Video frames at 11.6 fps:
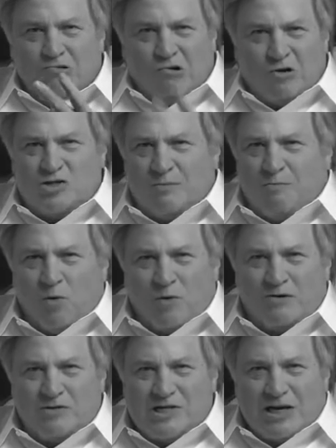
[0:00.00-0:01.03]
cross the
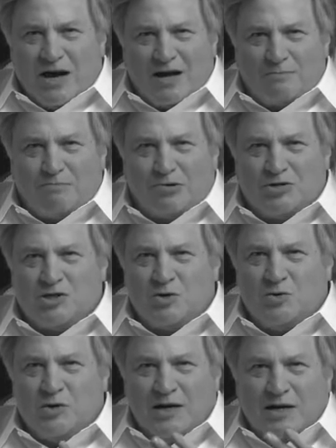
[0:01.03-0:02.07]
borders in hot
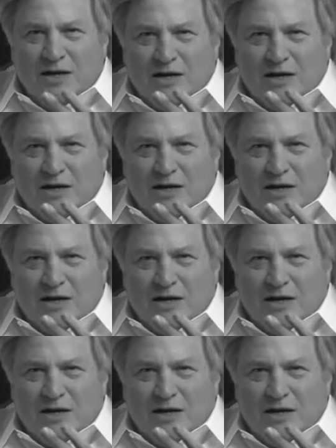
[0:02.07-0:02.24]
pursuit,